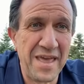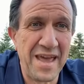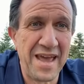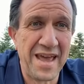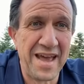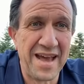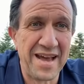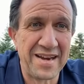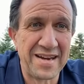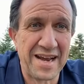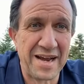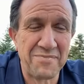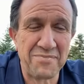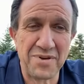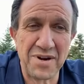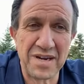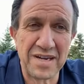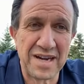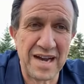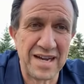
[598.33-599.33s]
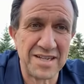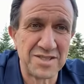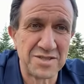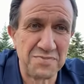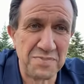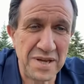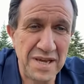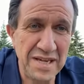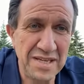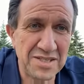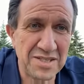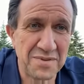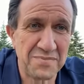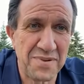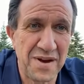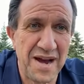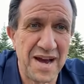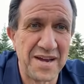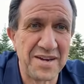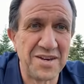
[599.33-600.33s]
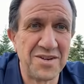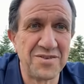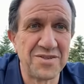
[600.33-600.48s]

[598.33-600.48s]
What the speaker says: And I pray God's peace upon